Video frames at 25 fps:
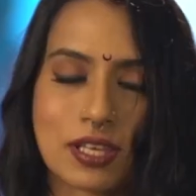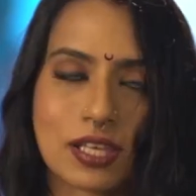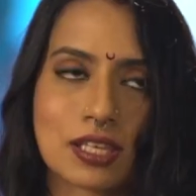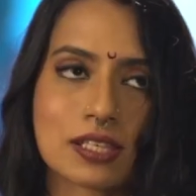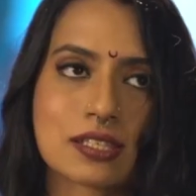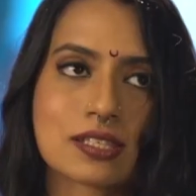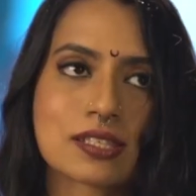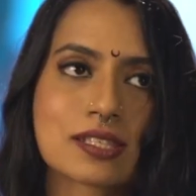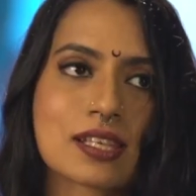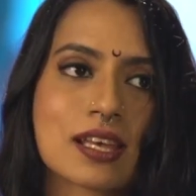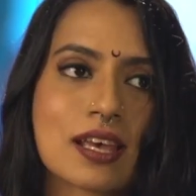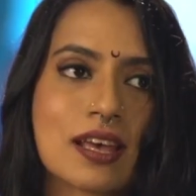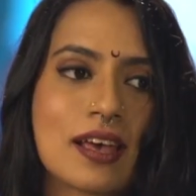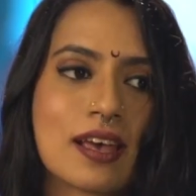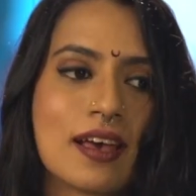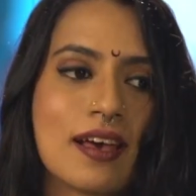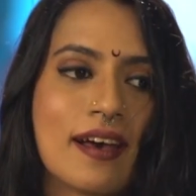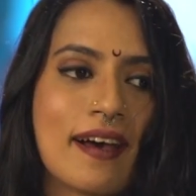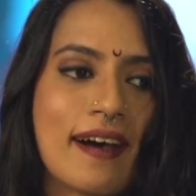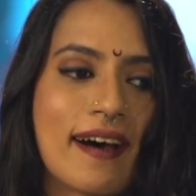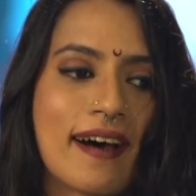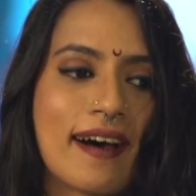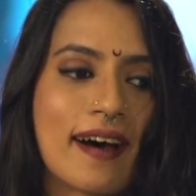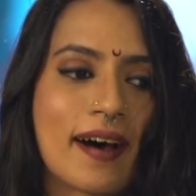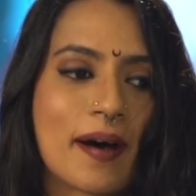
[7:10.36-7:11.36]
things.
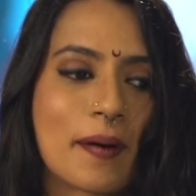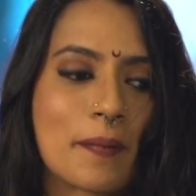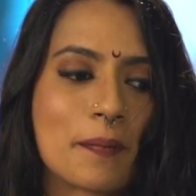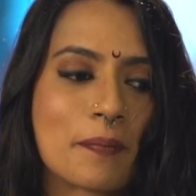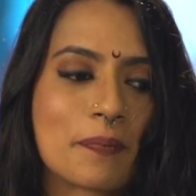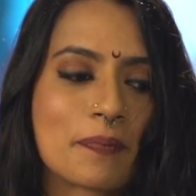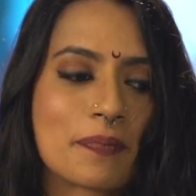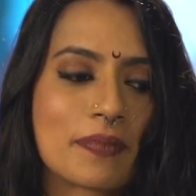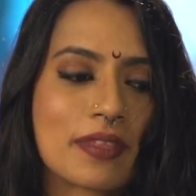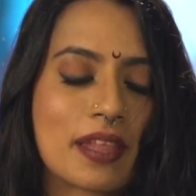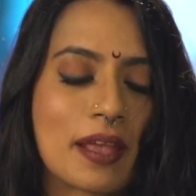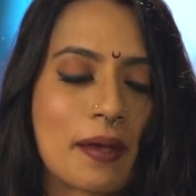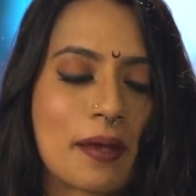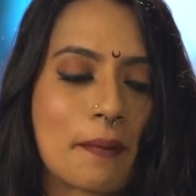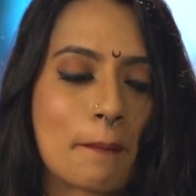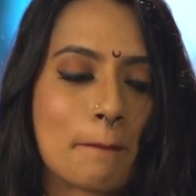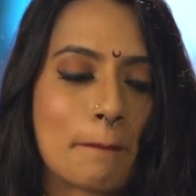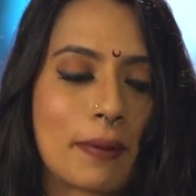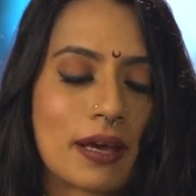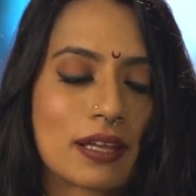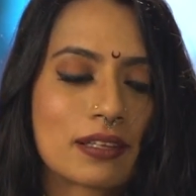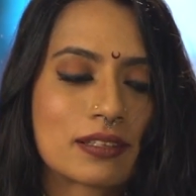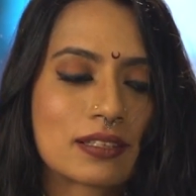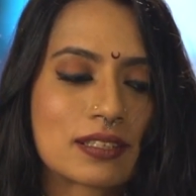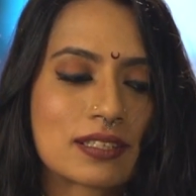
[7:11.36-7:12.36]

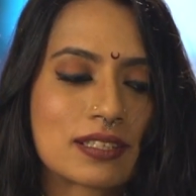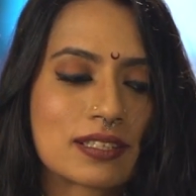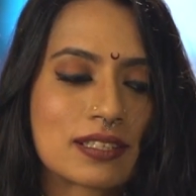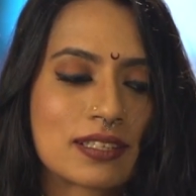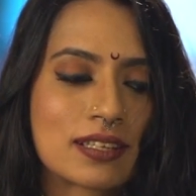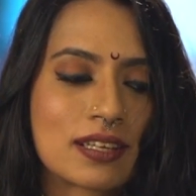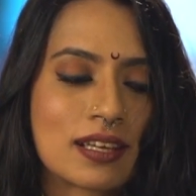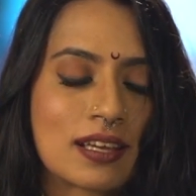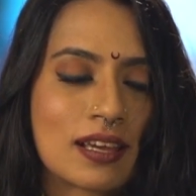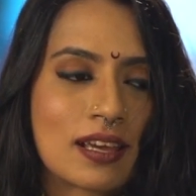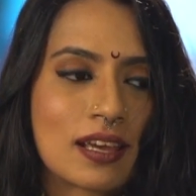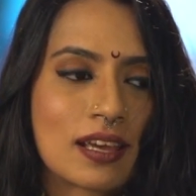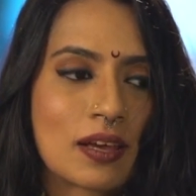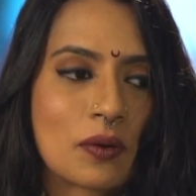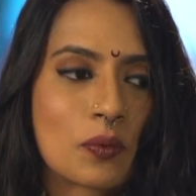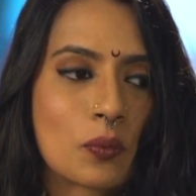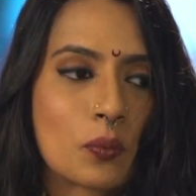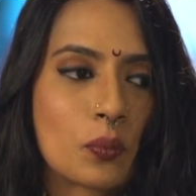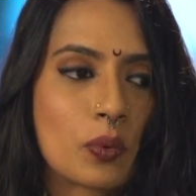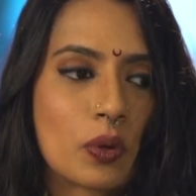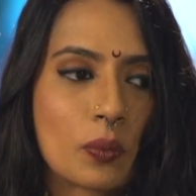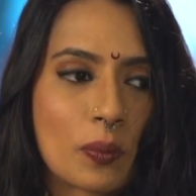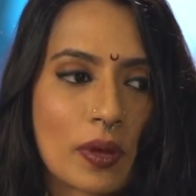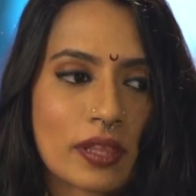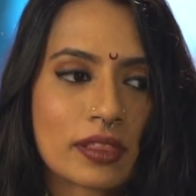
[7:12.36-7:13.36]
But
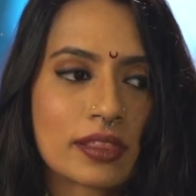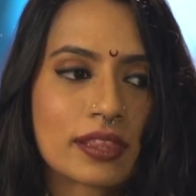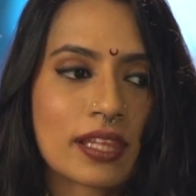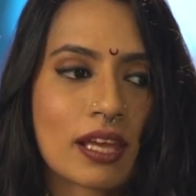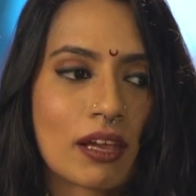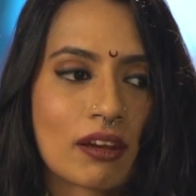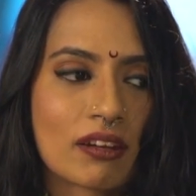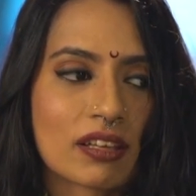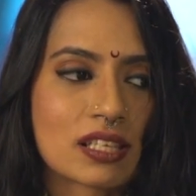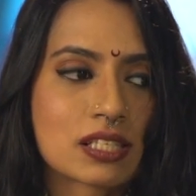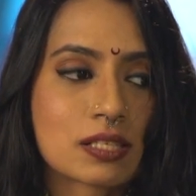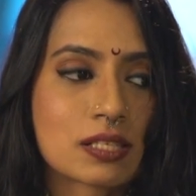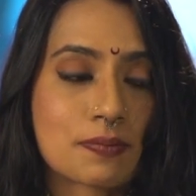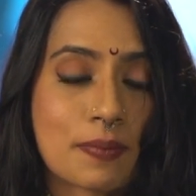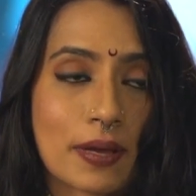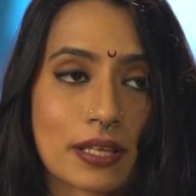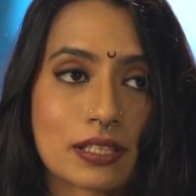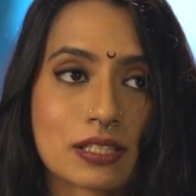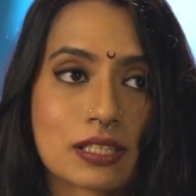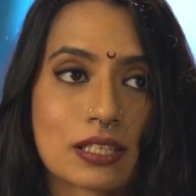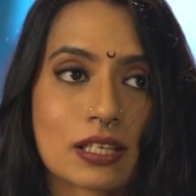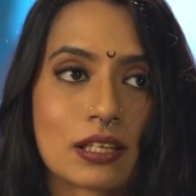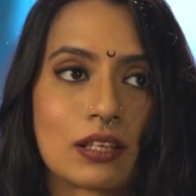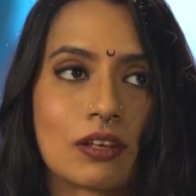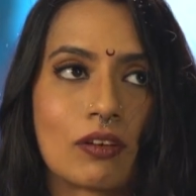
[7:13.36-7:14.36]
we went there
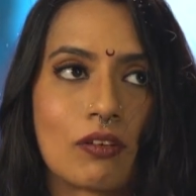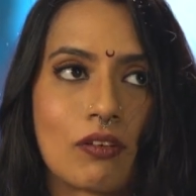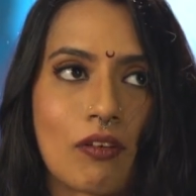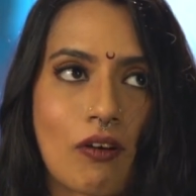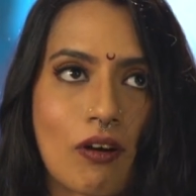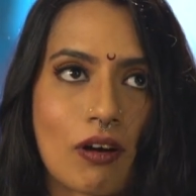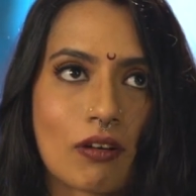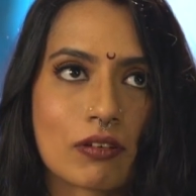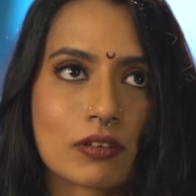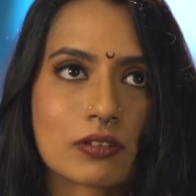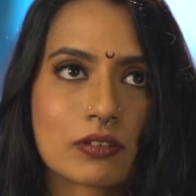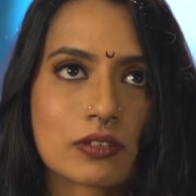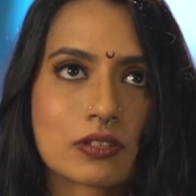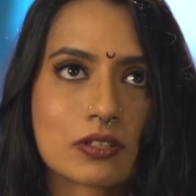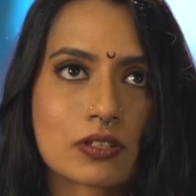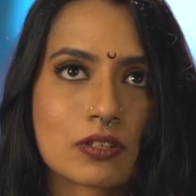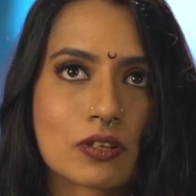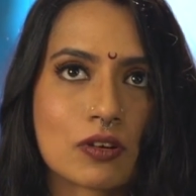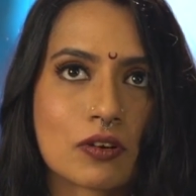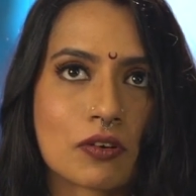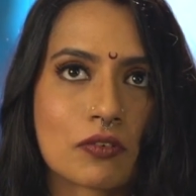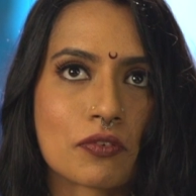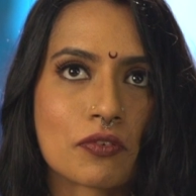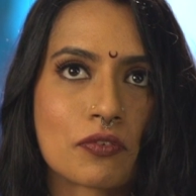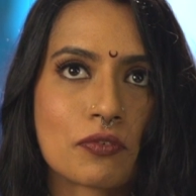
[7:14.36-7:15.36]
expecting a lot
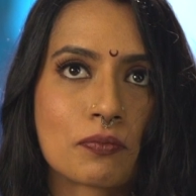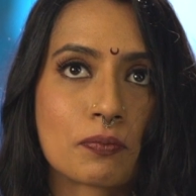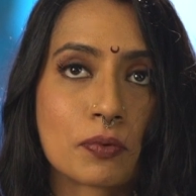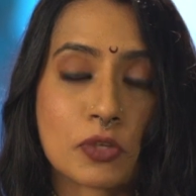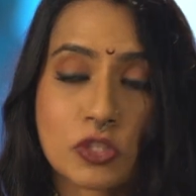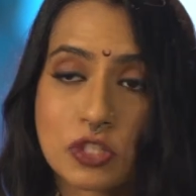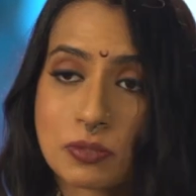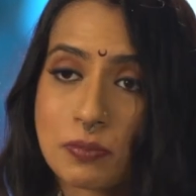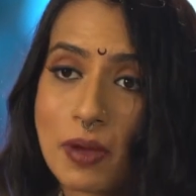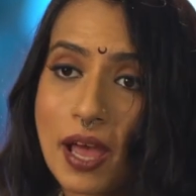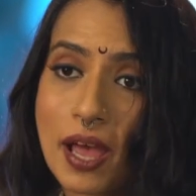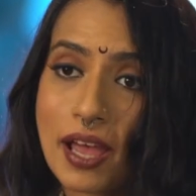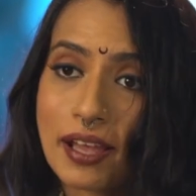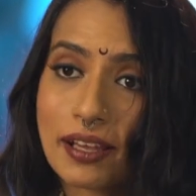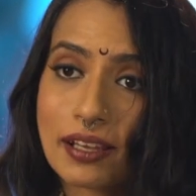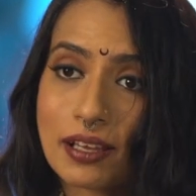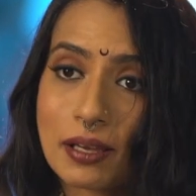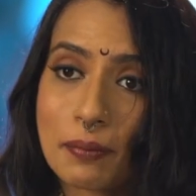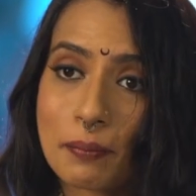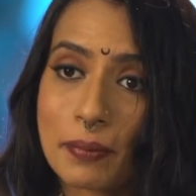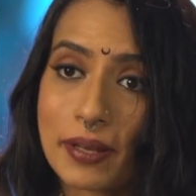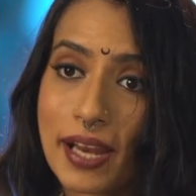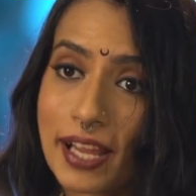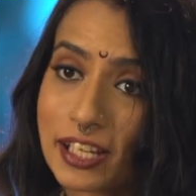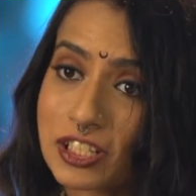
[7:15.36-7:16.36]
of pushback,
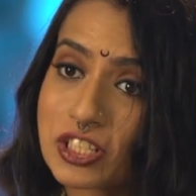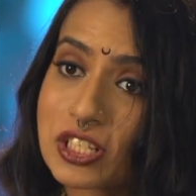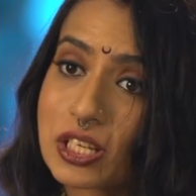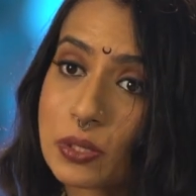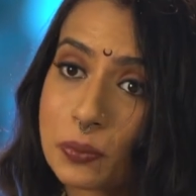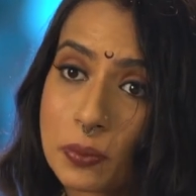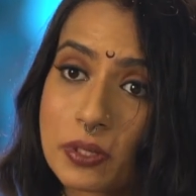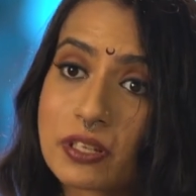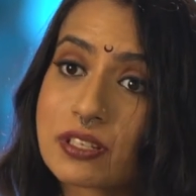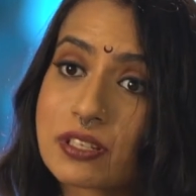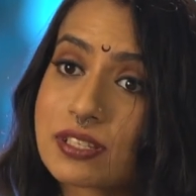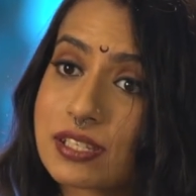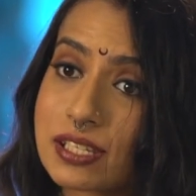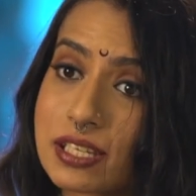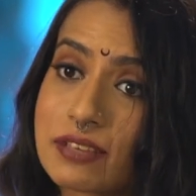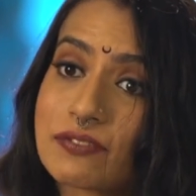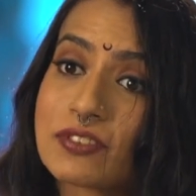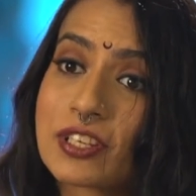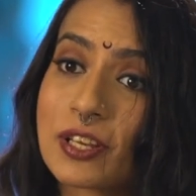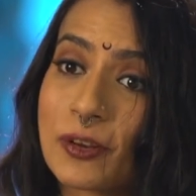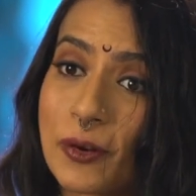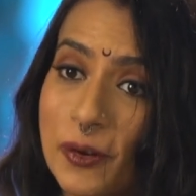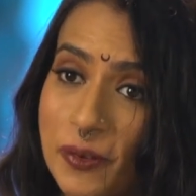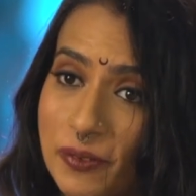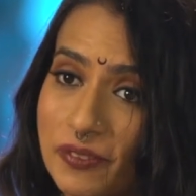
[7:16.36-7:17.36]
but actually we
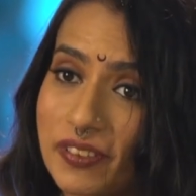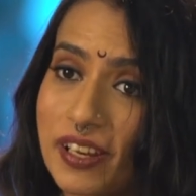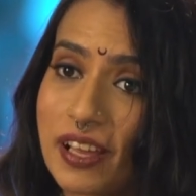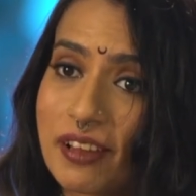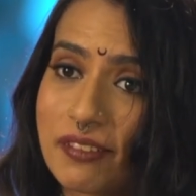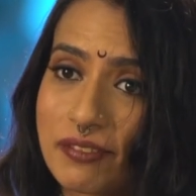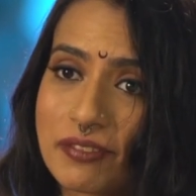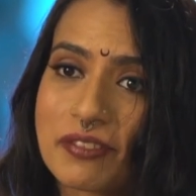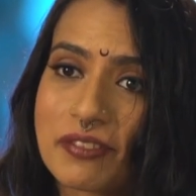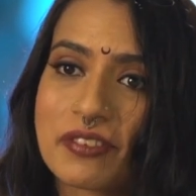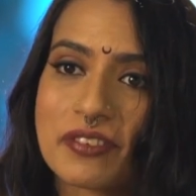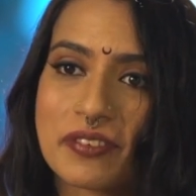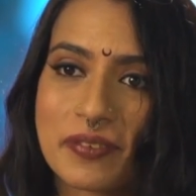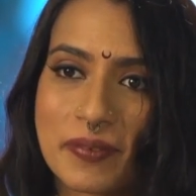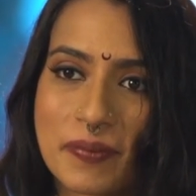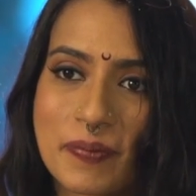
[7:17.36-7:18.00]
received a lot of love.